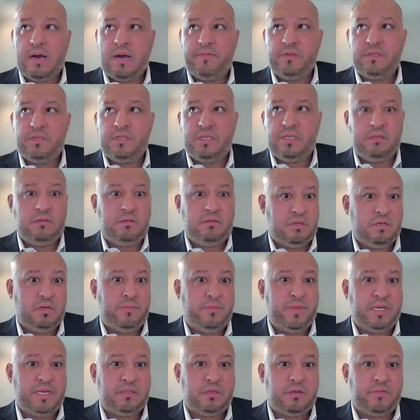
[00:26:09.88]
obviously, to
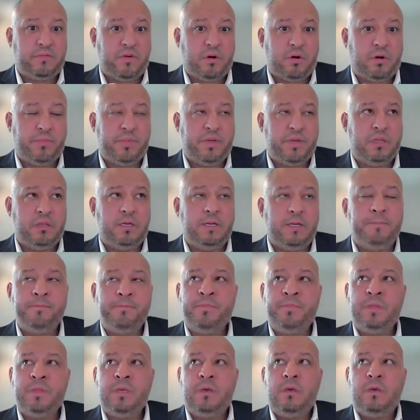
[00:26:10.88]
the best of our ability.
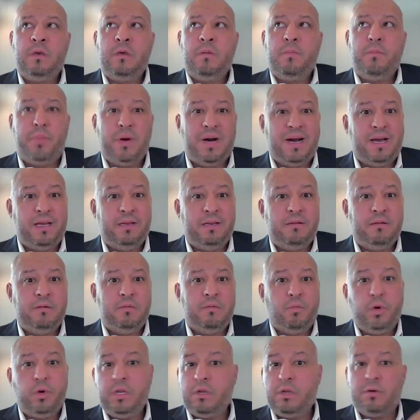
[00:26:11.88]
But
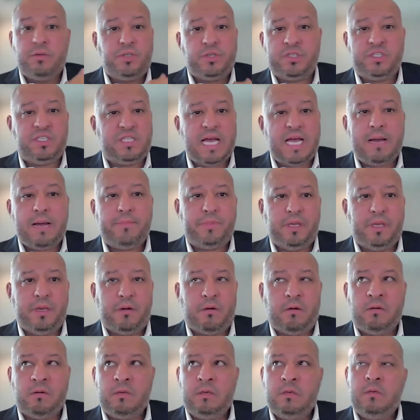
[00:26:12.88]
we don't just stop
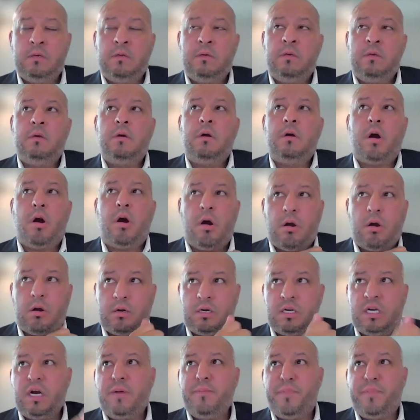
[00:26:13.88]
there.
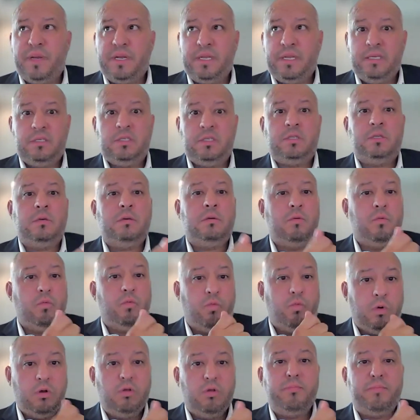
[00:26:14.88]
Our companies
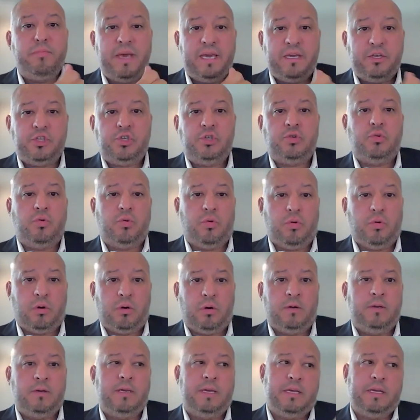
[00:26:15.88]
will make
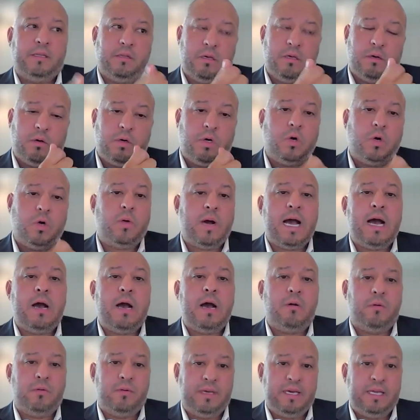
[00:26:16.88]
sure and they'll go
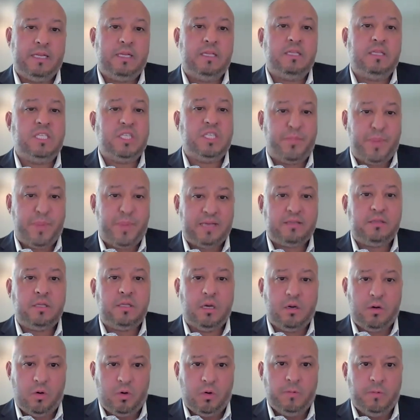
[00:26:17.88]
out and inspect
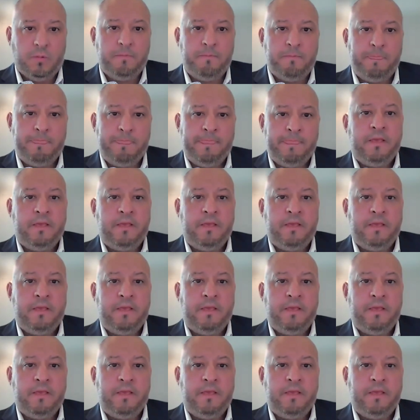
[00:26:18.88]
the home